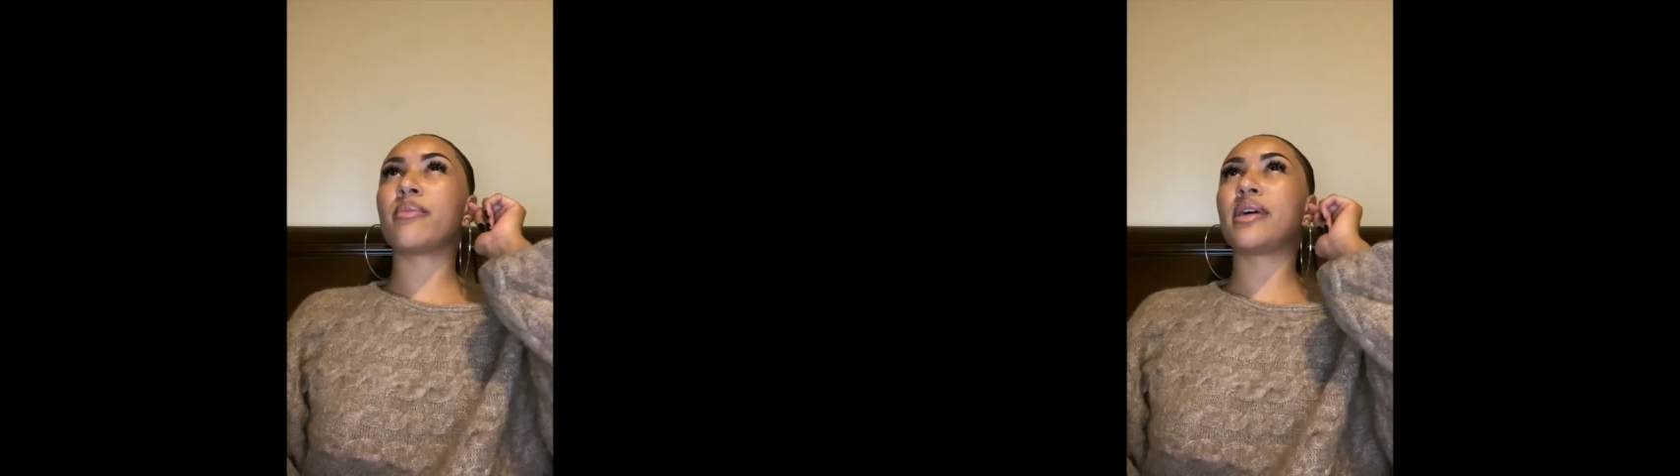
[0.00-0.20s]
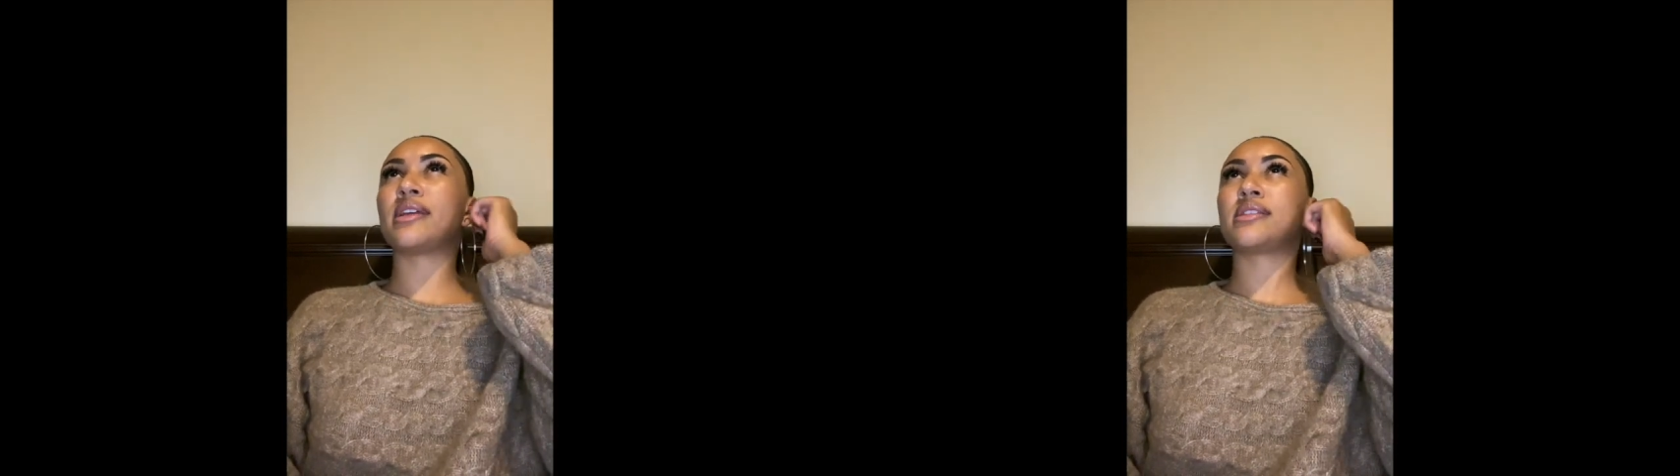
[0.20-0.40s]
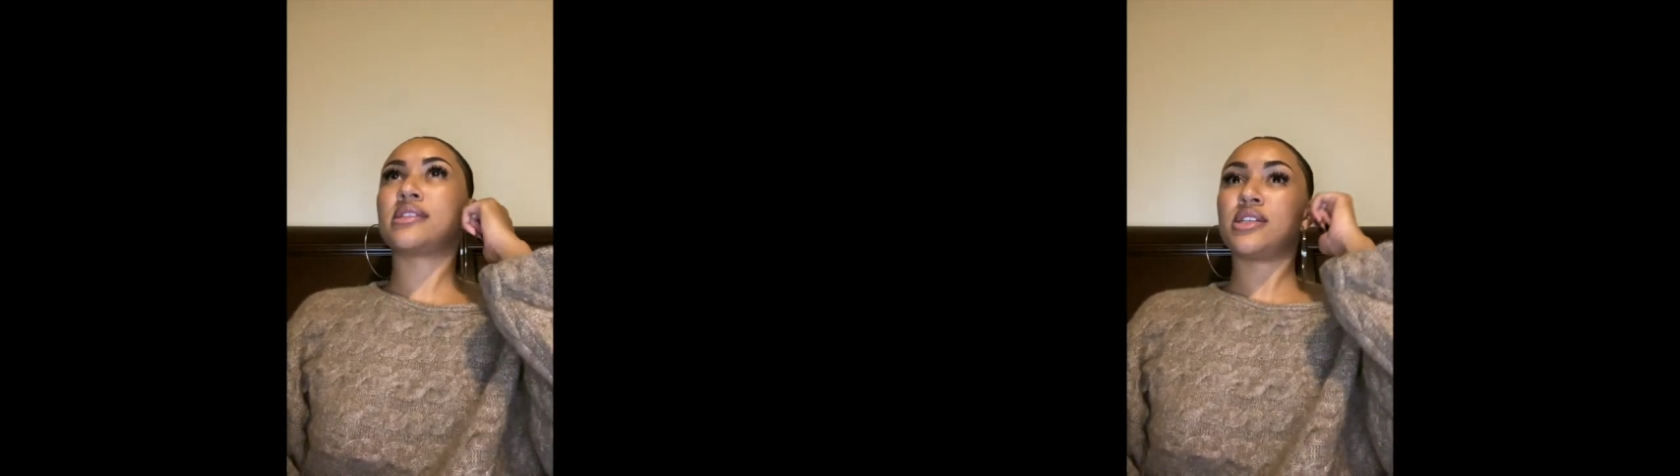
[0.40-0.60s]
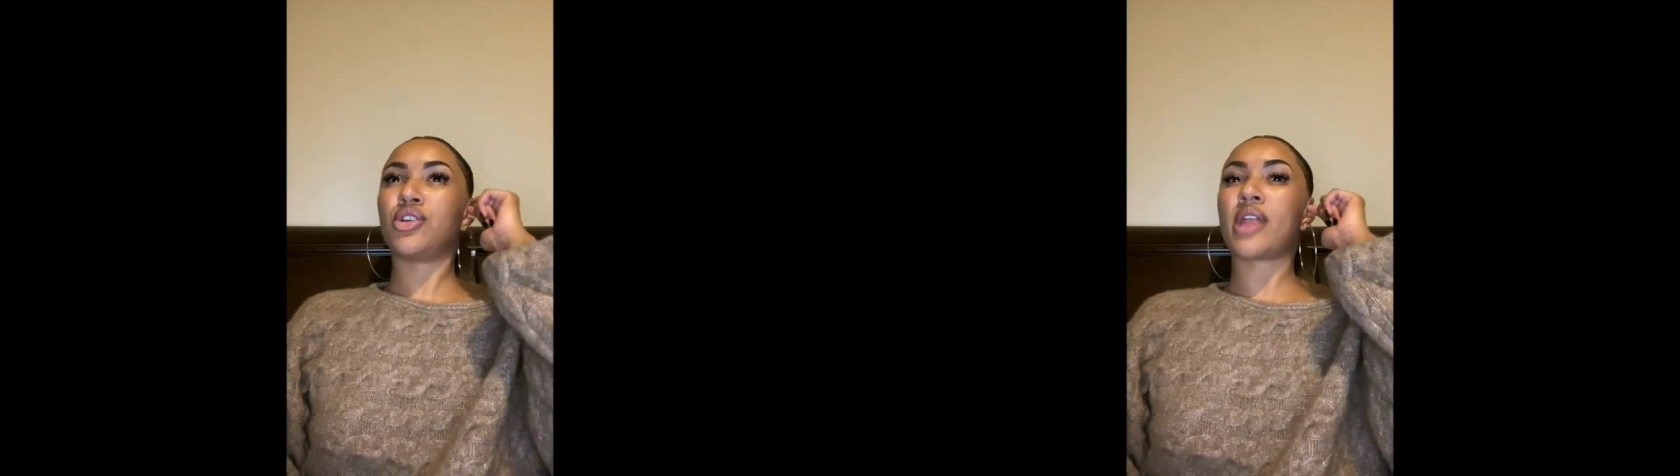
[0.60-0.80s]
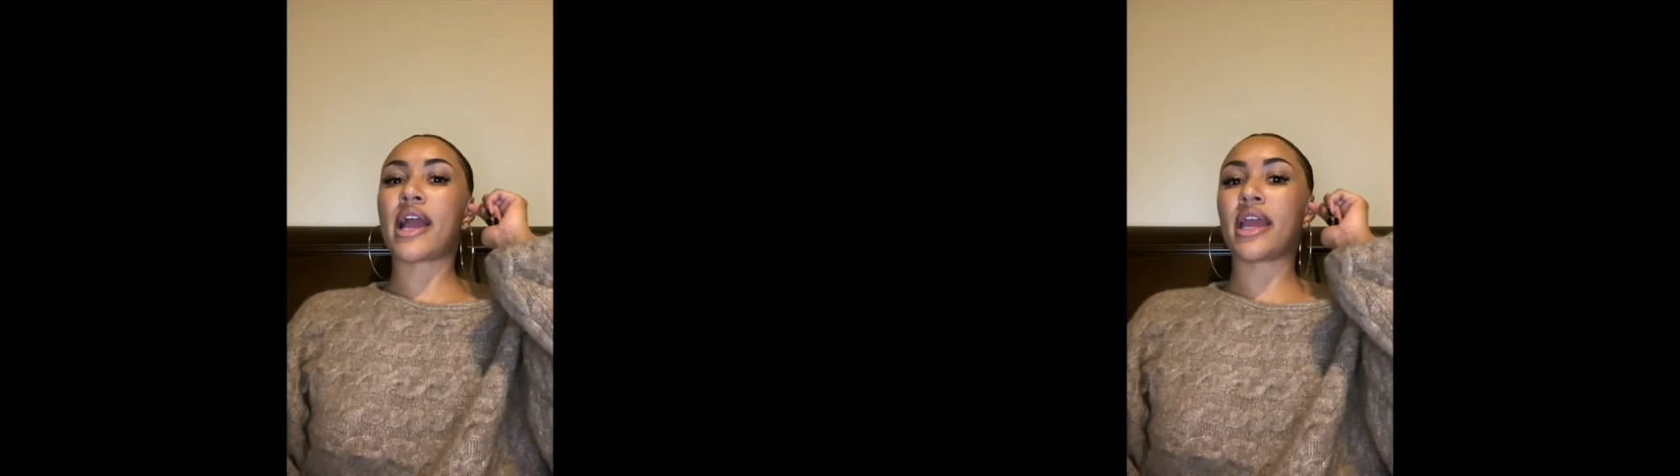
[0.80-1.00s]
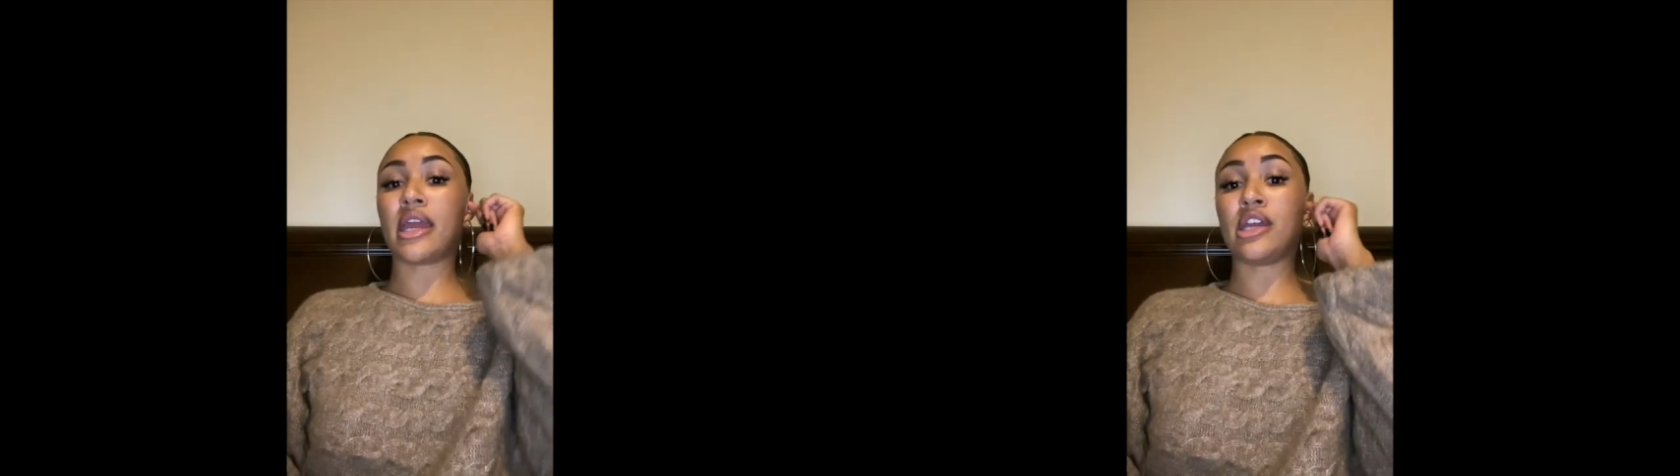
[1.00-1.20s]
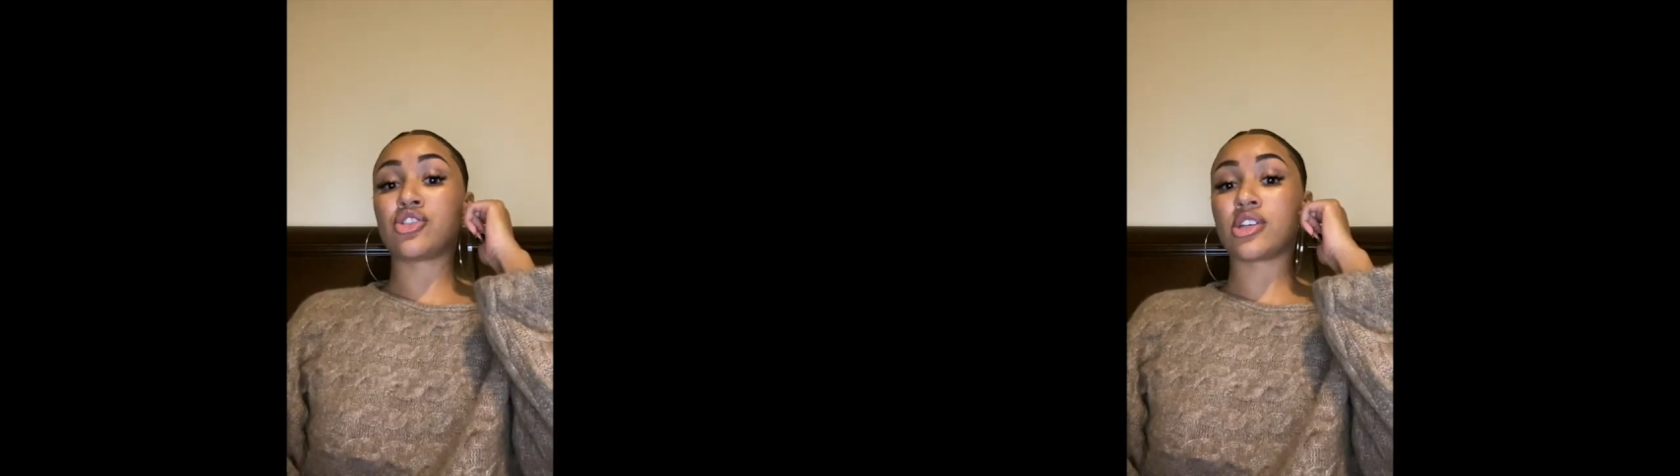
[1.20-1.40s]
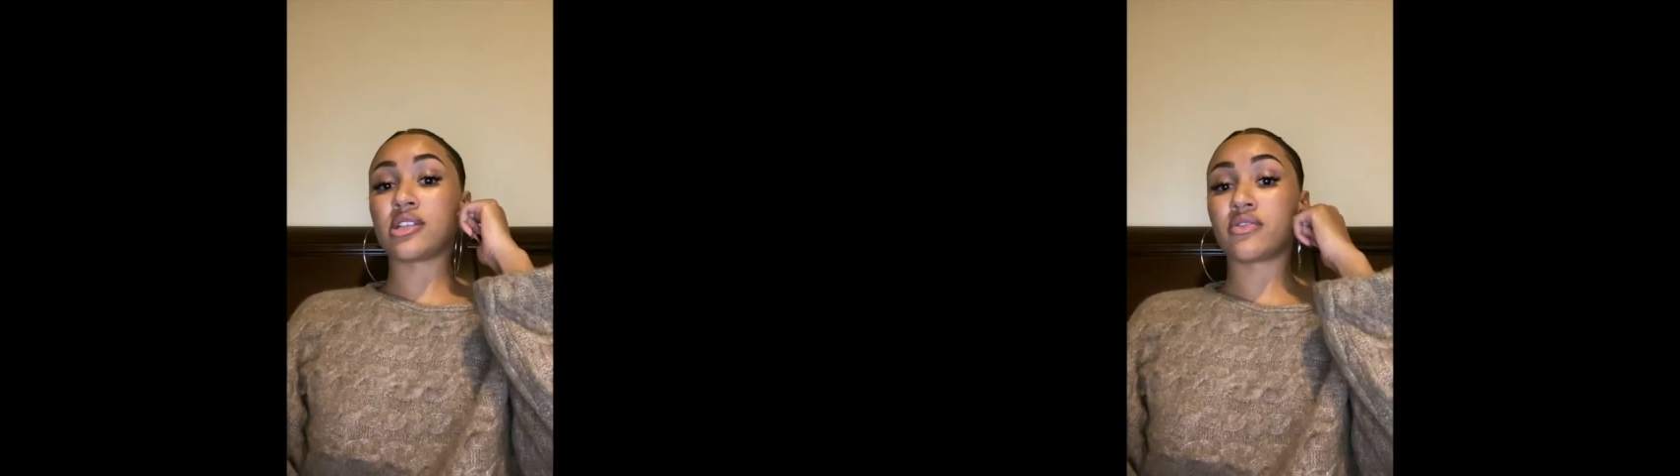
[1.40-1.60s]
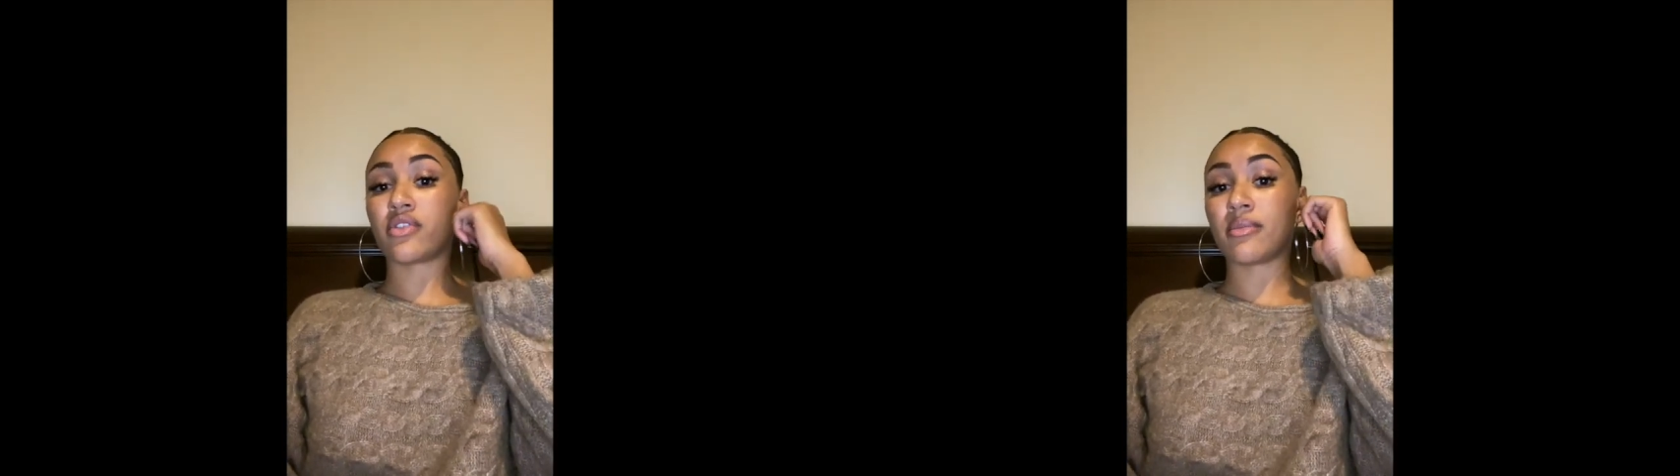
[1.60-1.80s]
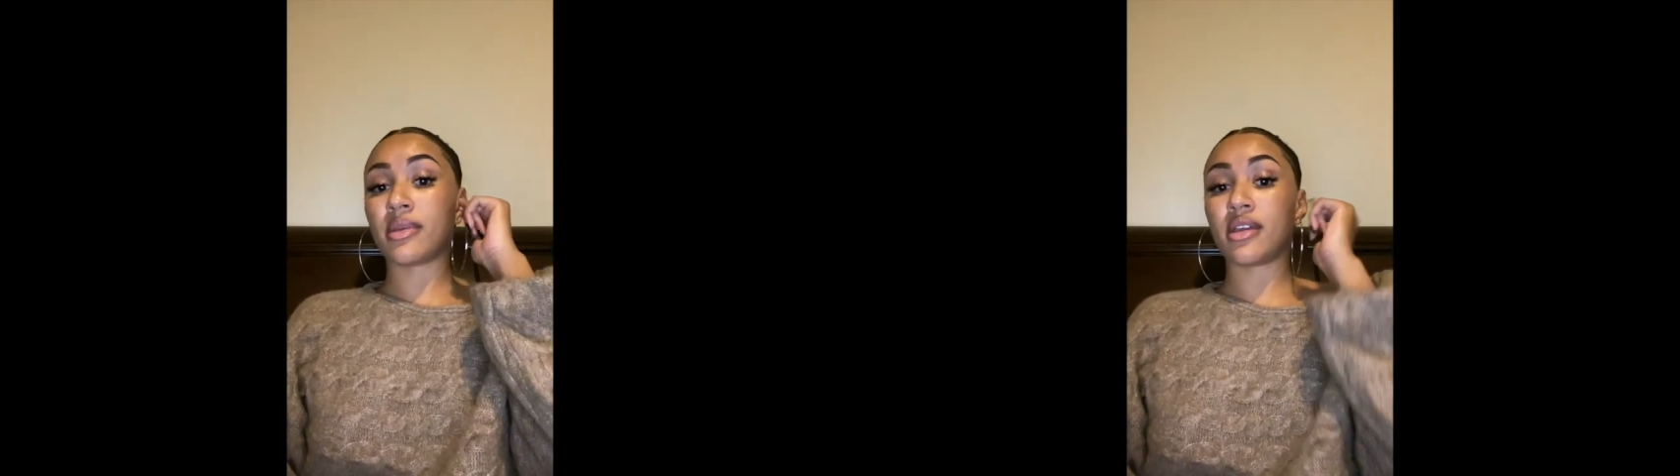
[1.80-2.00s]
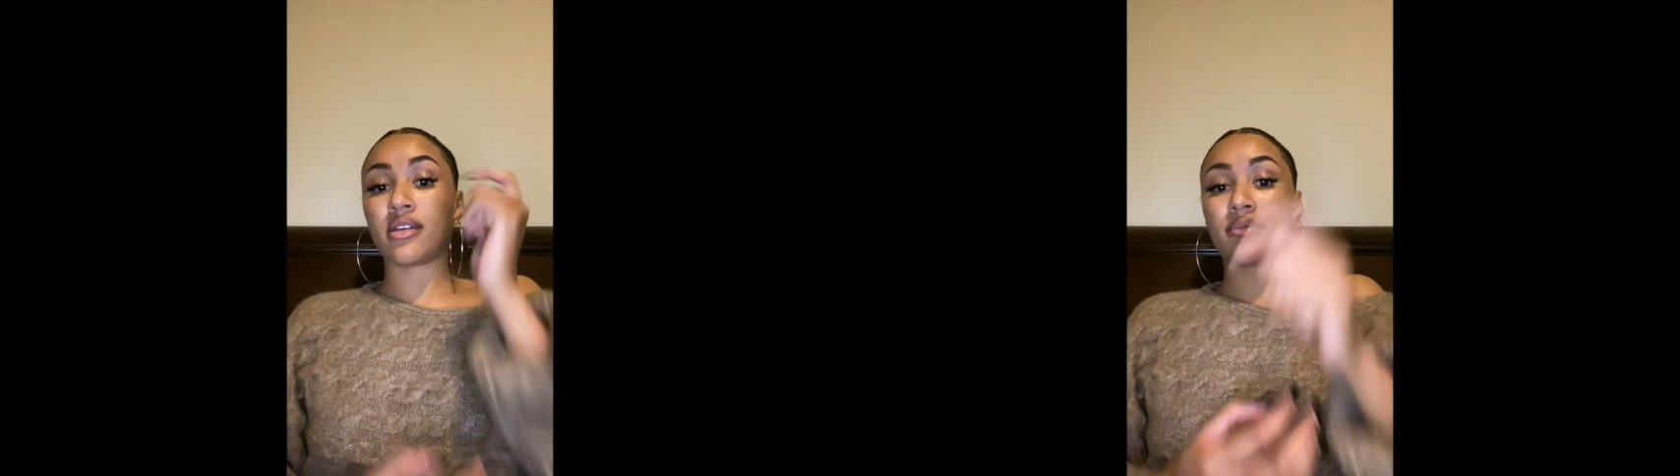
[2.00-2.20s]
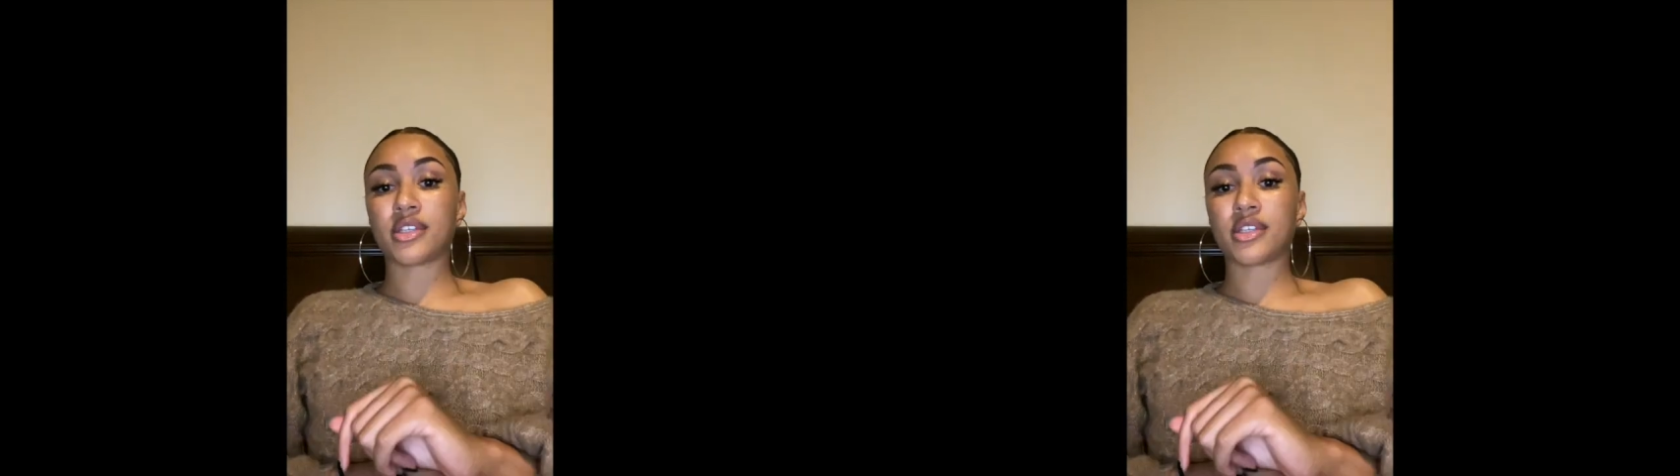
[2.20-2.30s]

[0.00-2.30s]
but it's still like an interest for me